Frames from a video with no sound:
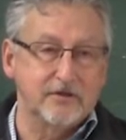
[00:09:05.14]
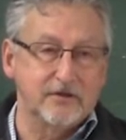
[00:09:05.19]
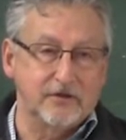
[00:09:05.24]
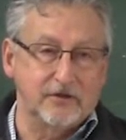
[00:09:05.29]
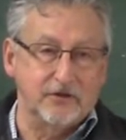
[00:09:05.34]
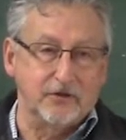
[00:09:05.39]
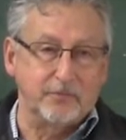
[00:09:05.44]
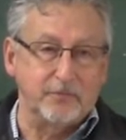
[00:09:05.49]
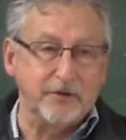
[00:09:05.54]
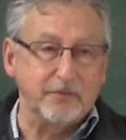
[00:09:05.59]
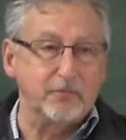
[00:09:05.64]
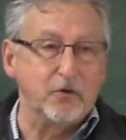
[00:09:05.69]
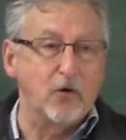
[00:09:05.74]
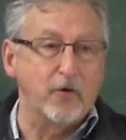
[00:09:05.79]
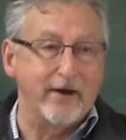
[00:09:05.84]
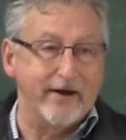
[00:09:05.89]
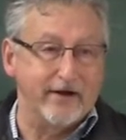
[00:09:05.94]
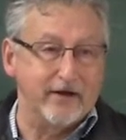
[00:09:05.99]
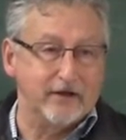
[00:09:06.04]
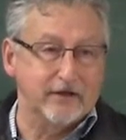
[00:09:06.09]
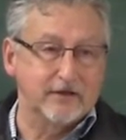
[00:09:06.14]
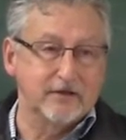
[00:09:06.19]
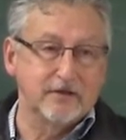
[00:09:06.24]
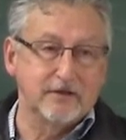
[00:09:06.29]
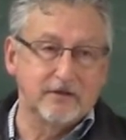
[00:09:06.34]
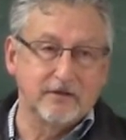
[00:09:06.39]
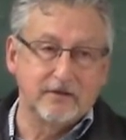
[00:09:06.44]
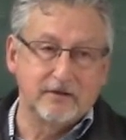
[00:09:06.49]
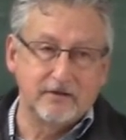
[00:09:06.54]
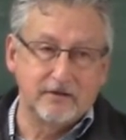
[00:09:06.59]
could be poetic,
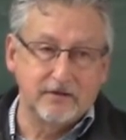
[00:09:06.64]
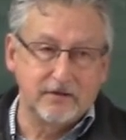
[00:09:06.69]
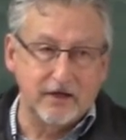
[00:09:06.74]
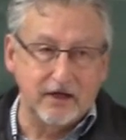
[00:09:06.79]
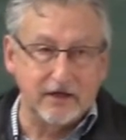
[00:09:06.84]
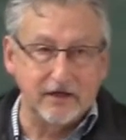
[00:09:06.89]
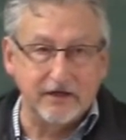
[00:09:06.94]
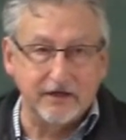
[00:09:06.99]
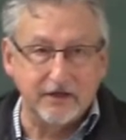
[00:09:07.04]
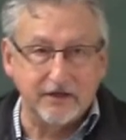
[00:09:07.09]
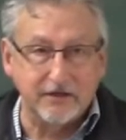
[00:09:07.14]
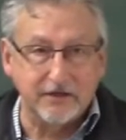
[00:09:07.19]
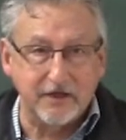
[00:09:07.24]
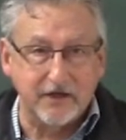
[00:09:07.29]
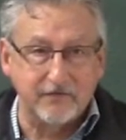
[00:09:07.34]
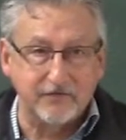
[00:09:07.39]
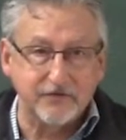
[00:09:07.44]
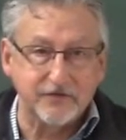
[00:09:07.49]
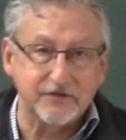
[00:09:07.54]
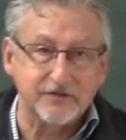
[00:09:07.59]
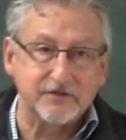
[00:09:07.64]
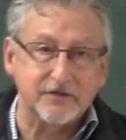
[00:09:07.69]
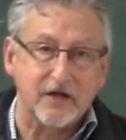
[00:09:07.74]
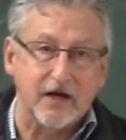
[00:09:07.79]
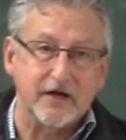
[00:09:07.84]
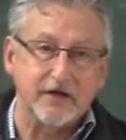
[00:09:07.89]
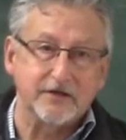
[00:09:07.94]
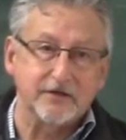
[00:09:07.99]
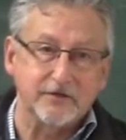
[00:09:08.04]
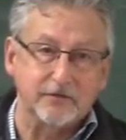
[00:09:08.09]
had Lydia Davis
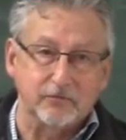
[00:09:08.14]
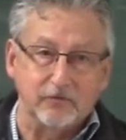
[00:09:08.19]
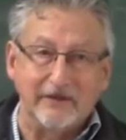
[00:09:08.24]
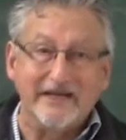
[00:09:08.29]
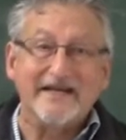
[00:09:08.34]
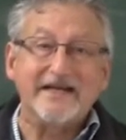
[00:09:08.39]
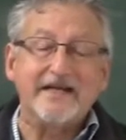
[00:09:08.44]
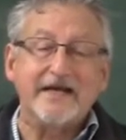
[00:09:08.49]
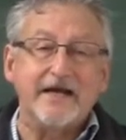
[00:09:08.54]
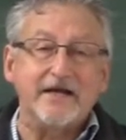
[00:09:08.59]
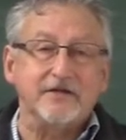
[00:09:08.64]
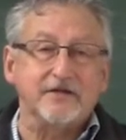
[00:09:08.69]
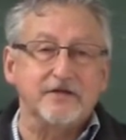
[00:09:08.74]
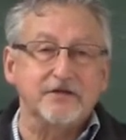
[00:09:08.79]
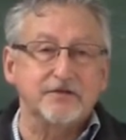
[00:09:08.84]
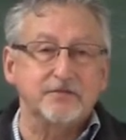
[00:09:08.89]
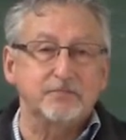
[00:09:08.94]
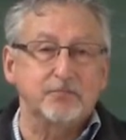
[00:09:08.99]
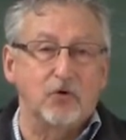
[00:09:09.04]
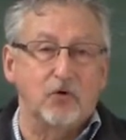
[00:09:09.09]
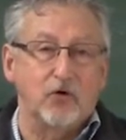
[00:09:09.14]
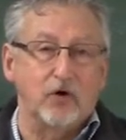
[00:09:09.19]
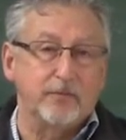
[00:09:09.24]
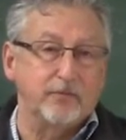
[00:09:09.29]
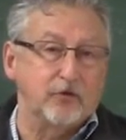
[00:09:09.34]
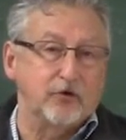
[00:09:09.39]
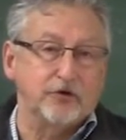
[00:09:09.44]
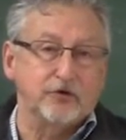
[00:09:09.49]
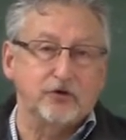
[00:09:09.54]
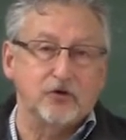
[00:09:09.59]
decided to lineate this
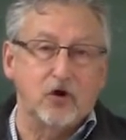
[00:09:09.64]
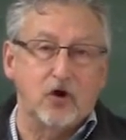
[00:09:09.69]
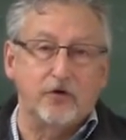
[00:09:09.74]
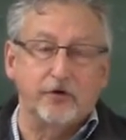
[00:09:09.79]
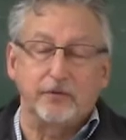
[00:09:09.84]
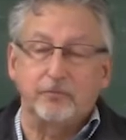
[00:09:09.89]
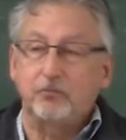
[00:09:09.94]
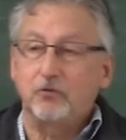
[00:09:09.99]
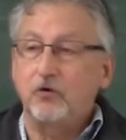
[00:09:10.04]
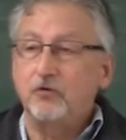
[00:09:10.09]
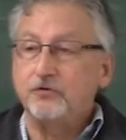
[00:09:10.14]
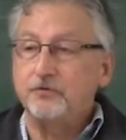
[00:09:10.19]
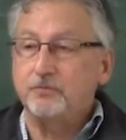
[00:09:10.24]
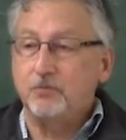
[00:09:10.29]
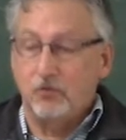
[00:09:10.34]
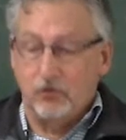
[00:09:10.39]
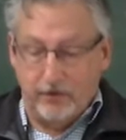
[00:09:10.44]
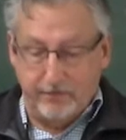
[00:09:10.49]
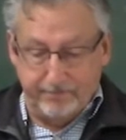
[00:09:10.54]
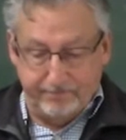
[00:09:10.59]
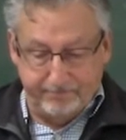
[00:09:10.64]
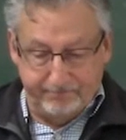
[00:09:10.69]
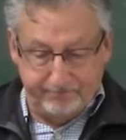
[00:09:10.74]
poem or call it a prose poem.